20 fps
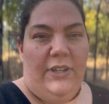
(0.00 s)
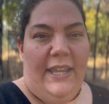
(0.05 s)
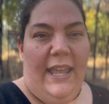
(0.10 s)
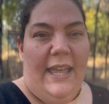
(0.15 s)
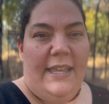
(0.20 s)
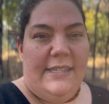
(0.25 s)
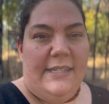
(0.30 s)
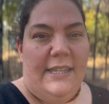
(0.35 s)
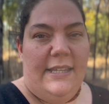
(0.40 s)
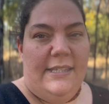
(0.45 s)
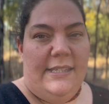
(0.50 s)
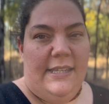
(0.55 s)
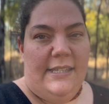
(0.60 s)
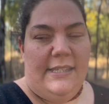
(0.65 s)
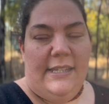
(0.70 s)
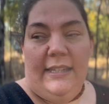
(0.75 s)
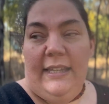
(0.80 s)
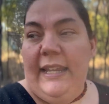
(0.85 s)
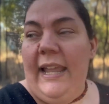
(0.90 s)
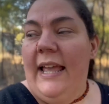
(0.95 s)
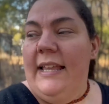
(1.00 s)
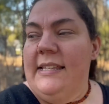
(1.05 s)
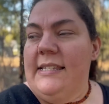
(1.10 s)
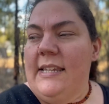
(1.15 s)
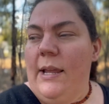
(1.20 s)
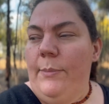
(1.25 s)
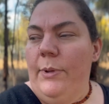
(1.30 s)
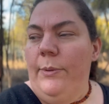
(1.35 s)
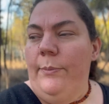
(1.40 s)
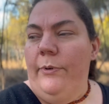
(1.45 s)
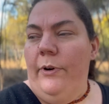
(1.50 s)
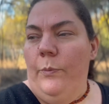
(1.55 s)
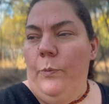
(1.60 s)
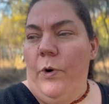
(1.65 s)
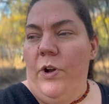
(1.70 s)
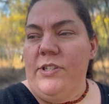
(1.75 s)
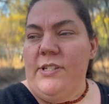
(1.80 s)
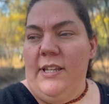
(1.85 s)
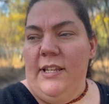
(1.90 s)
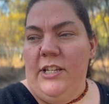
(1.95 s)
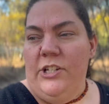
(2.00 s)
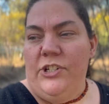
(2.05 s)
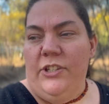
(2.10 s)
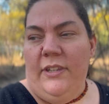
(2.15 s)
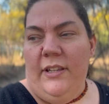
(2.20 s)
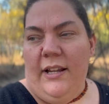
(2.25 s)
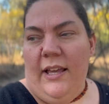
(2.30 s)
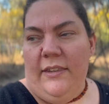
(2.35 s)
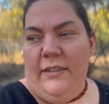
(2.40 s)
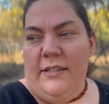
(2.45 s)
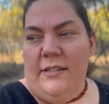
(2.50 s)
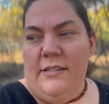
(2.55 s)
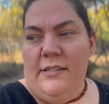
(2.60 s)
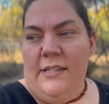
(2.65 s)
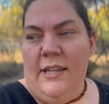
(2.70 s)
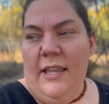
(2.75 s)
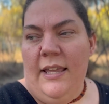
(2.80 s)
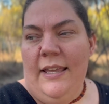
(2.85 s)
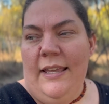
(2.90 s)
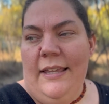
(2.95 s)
as consistently, and some of them are in worse condition than others.